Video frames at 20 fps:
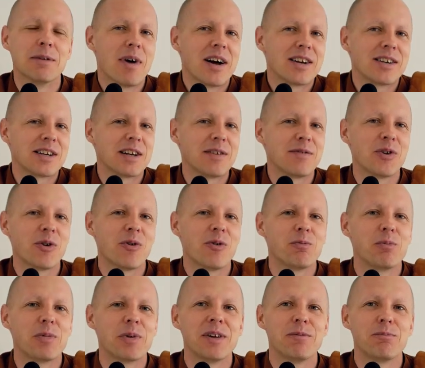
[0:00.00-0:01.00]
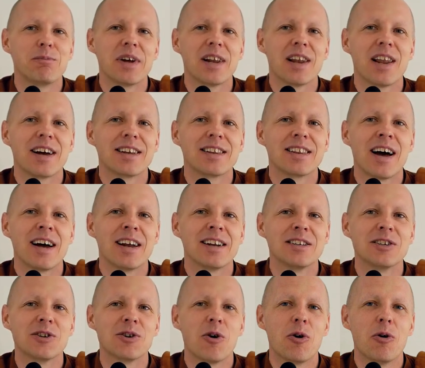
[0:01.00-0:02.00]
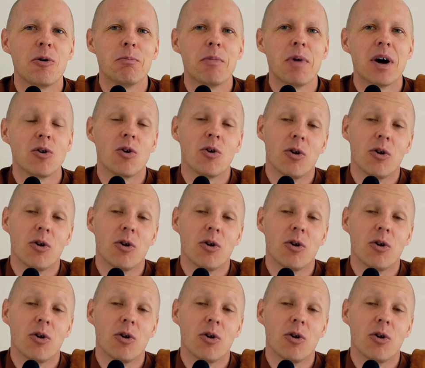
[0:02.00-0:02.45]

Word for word: Imagine if you be, be like that in your own mind,